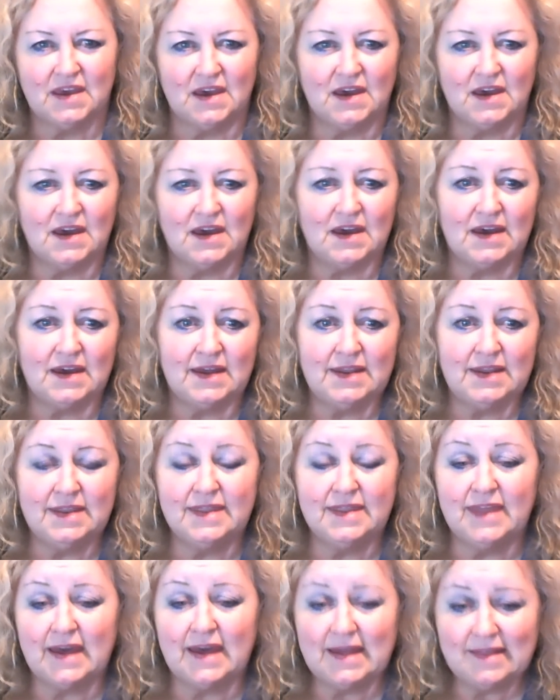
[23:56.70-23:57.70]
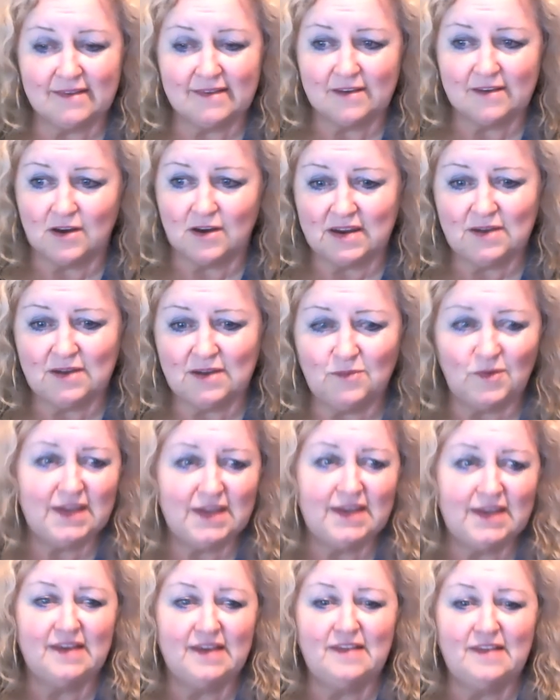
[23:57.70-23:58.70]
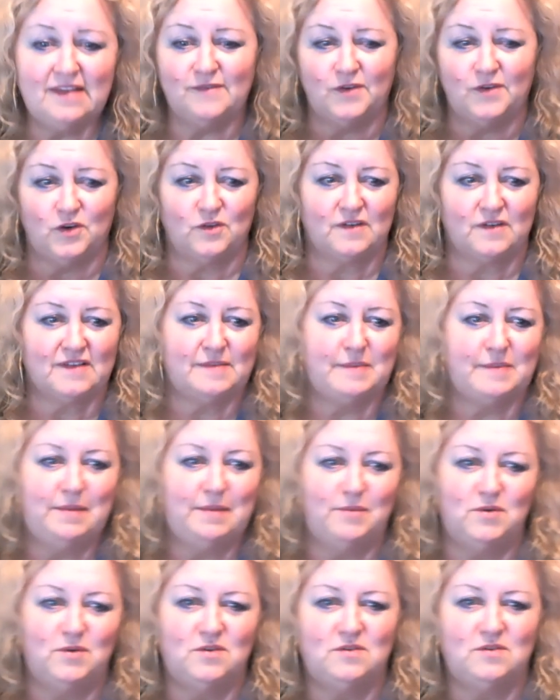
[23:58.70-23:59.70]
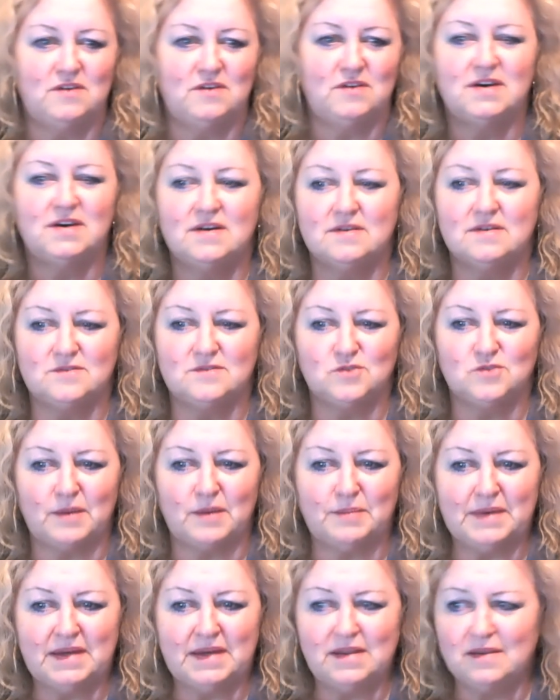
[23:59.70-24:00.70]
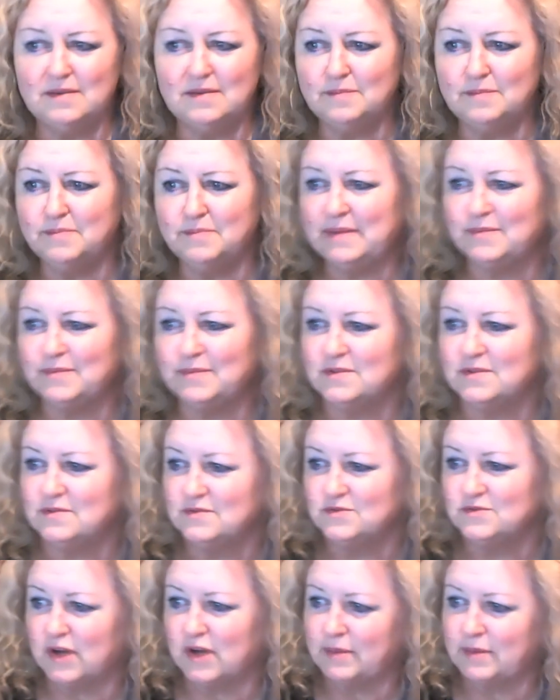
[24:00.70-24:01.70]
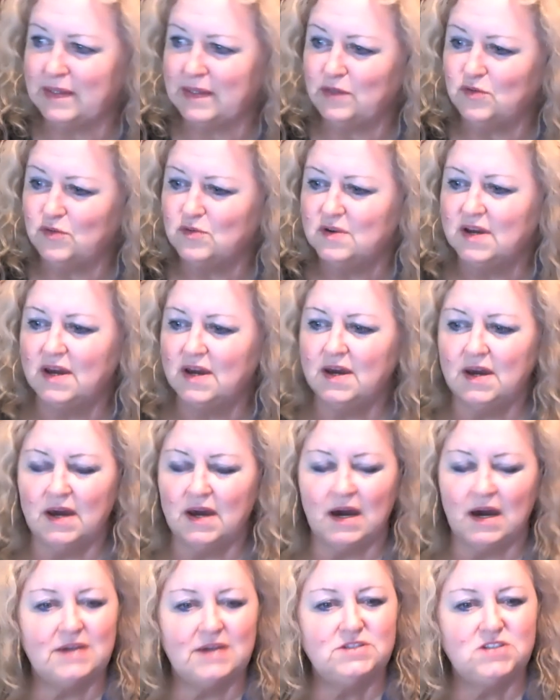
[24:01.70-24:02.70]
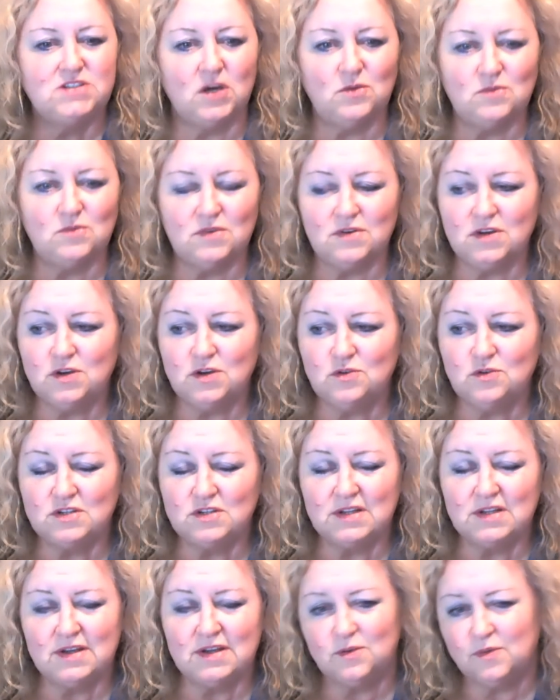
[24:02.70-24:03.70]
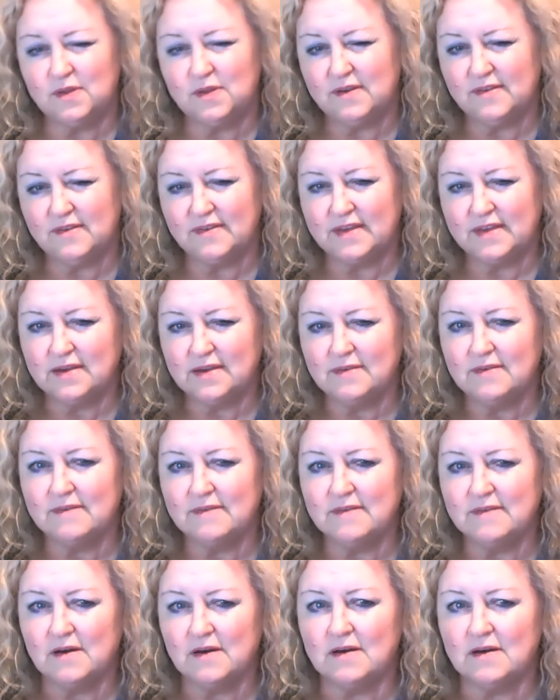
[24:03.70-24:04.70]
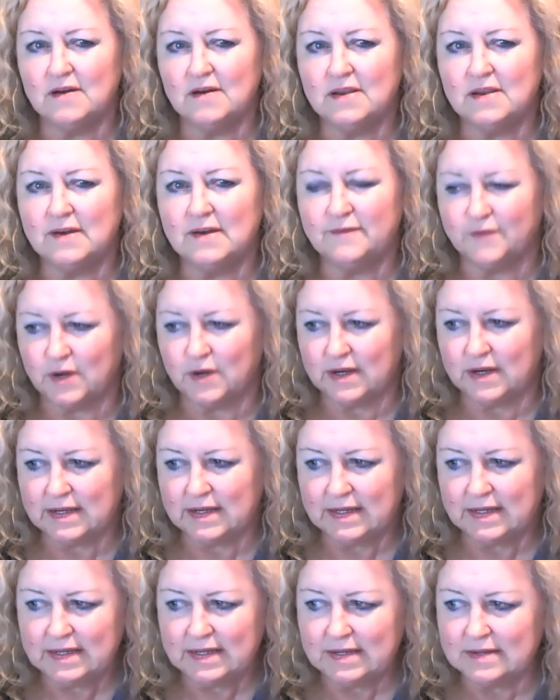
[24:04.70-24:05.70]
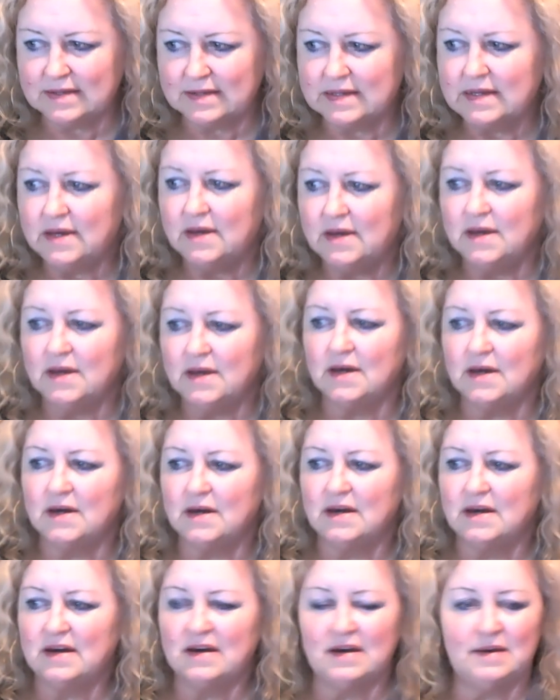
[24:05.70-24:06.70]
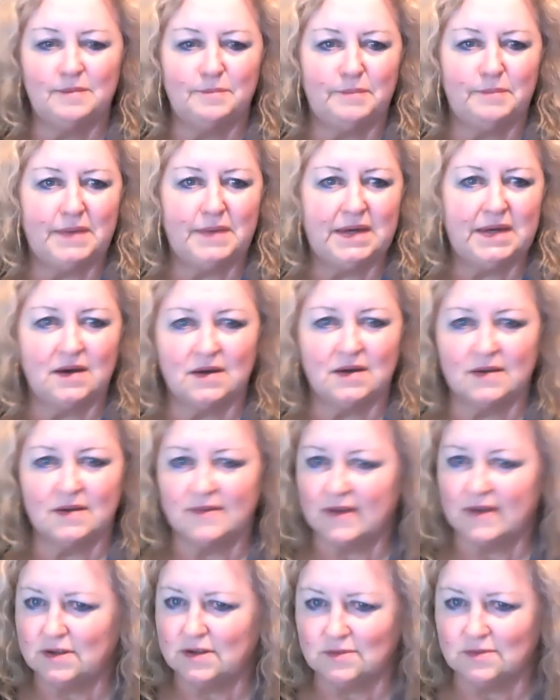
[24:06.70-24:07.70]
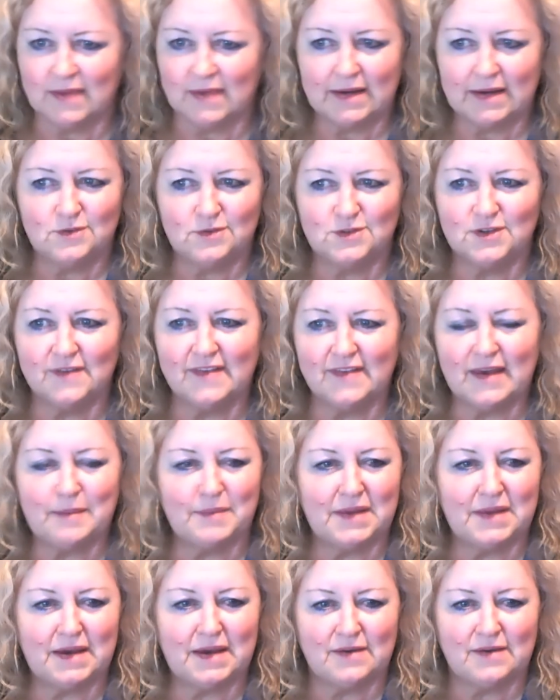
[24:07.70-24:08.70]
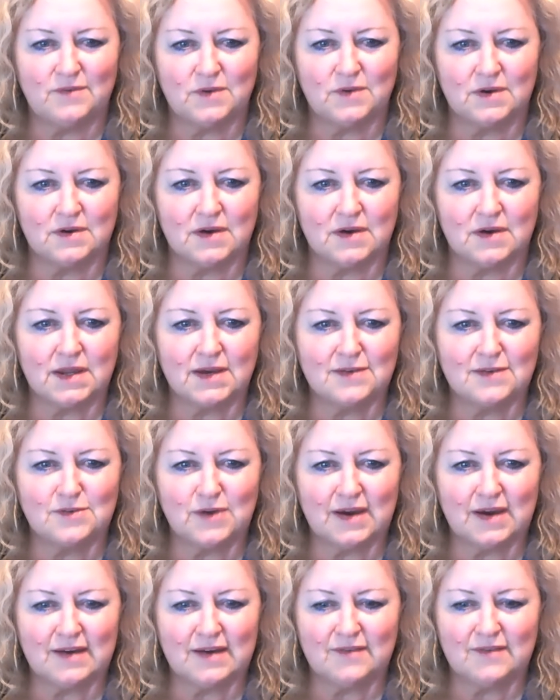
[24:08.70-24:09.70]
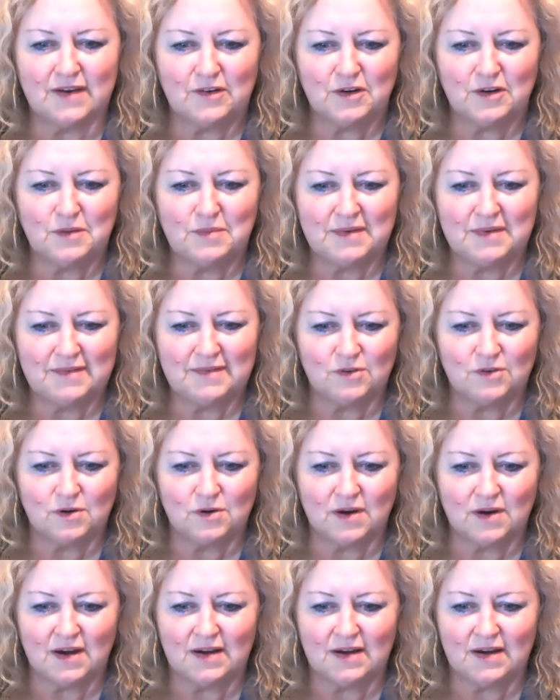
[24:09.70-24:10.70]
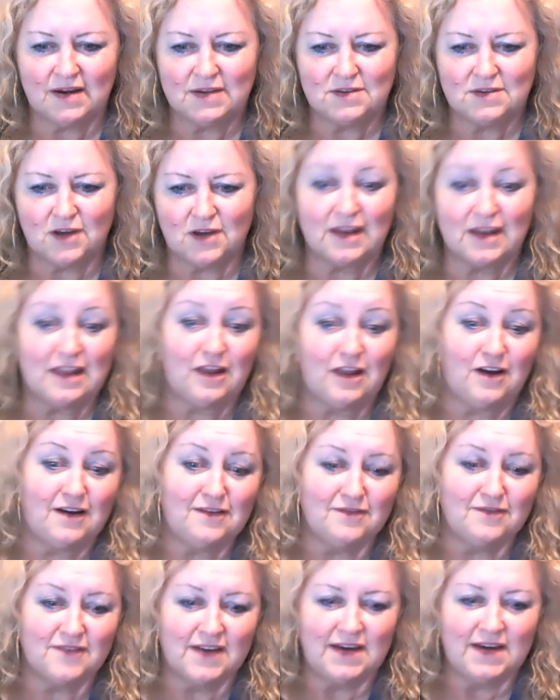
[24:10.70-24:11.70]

And that's kind of what it is, folks. People drop in, people drop out. Don't usually do these things on a Friday night because I just happen to have an extra half hour before I toddle off,